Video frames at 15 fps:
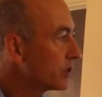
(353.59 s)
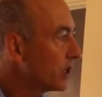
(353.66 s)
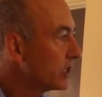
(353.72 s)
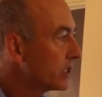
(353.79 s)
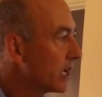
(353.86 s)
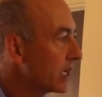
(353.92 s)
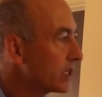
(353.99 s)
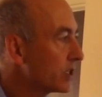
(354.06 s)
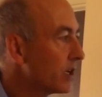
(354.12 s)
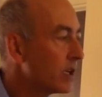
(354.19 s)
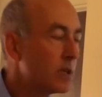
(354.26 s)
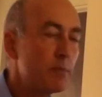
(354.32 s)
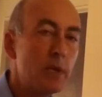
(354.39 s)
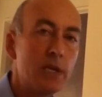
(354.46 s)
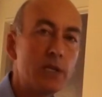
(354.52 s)
transactional
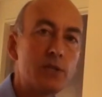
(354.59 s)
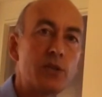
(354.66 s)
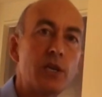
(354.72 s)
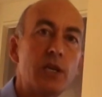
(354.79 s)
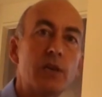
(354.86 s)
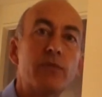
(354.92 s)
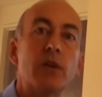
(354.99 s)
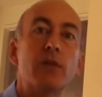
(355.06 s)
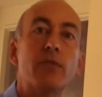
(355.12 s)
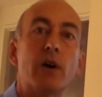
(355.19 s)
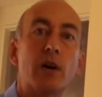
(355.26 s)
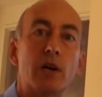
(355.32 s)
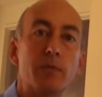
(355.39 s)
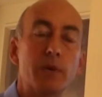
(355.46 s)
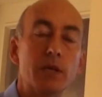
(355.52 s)
administrative
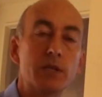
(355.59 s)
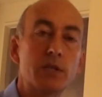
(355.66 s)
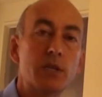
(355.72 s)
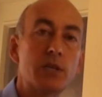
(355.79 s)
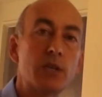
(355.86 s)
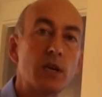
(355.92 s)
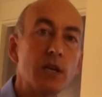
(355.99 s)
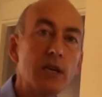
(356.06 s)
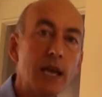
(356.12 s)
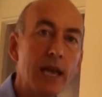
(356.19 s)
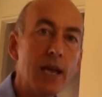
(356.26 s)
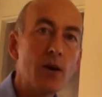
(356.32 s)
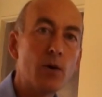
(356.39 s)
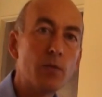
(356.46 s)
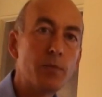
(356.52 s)
environments to try and
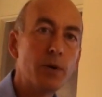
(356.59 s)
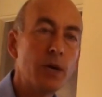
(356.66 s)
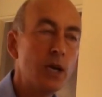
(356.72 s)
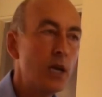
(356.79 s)
help